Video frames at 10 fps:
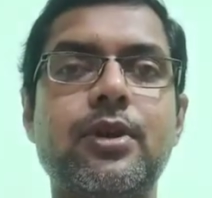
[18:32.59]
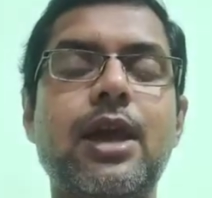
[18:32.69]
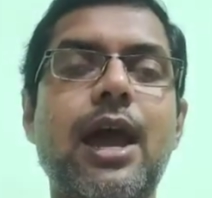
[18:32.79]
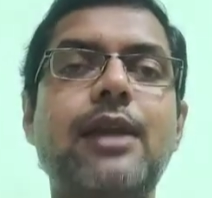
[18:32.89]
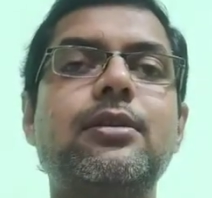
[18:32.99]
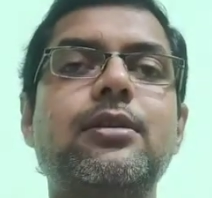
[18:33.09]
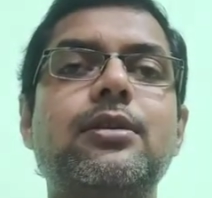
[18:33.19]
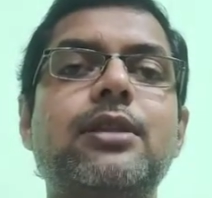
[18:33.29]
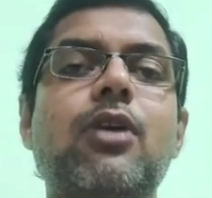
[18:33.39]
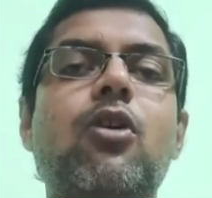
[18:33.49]
and
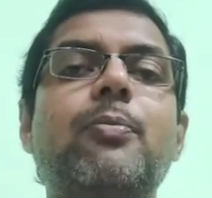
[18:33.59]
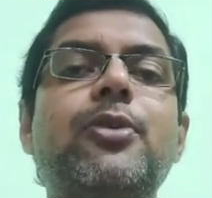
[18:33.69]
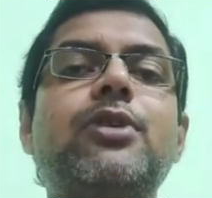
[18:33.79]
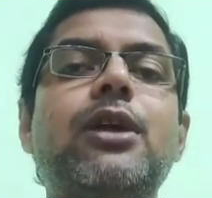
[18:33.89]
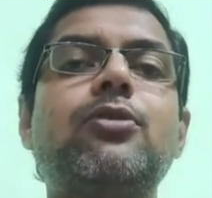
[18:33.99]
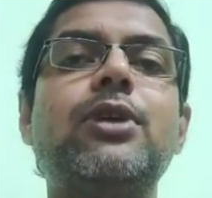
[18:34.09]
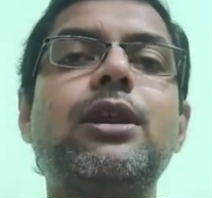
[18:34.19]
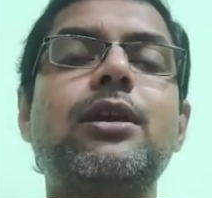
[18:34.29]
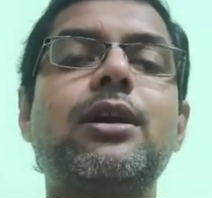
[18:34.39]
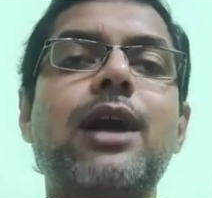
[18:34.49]
the computer will
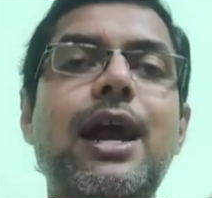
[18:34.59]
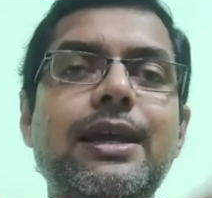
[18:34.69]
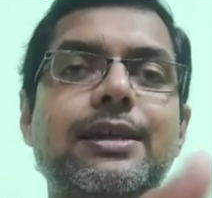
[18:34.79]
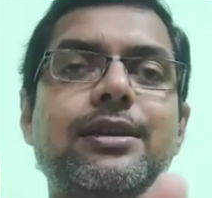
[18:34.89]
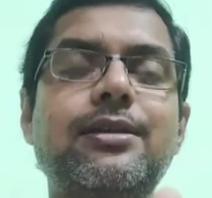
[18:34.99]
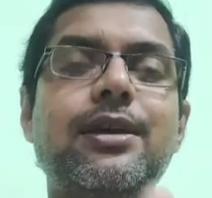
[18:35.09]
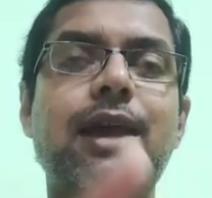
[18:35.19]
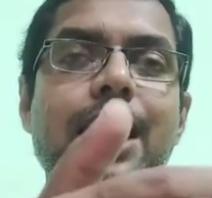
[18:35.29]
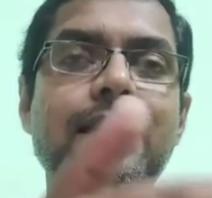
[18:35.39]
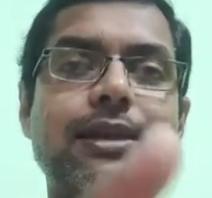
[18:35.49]
correct it,
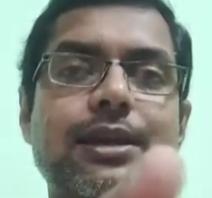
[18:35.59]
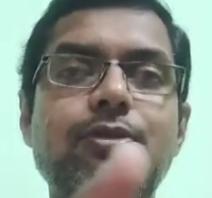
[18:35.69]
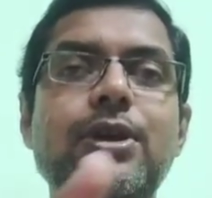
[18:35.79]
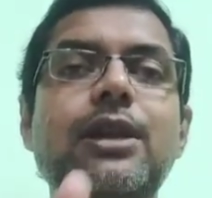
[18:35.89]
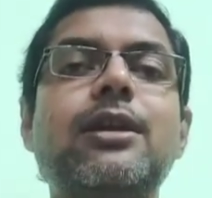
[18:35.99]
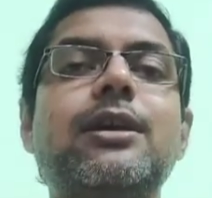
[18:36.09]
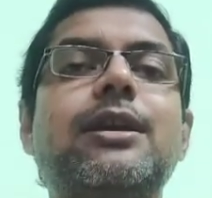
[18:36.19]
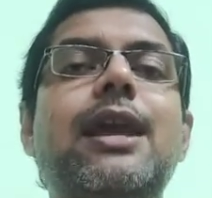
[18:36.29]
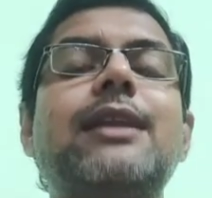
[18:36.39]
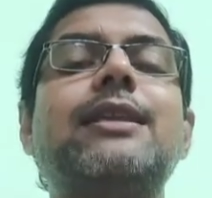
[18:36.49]
and you will
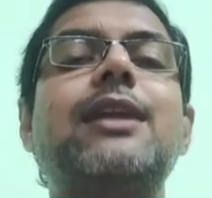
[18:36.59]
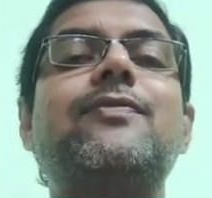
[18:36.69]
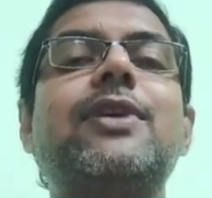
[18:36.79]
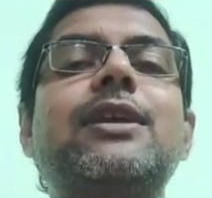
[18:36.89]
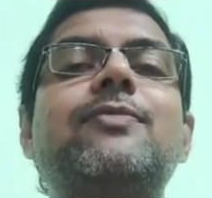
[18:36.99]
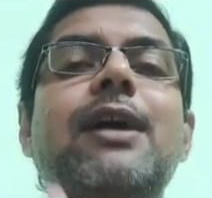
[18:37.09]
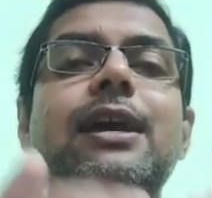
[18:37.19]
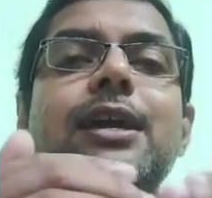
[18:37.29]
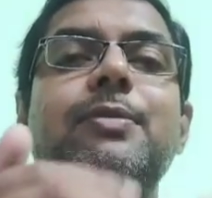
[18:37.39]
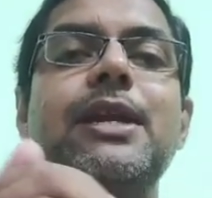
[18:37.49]
get that
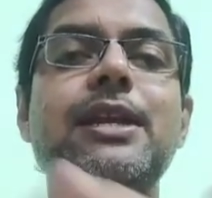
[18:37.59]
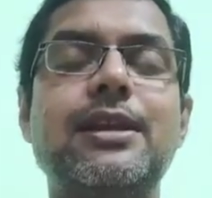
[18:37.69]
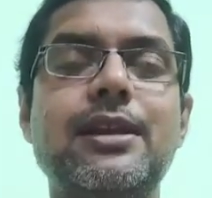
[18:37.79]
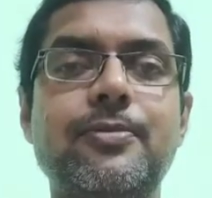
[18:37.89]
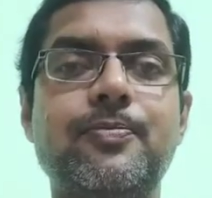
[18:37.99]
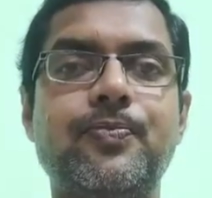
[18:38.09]
feedback immediately.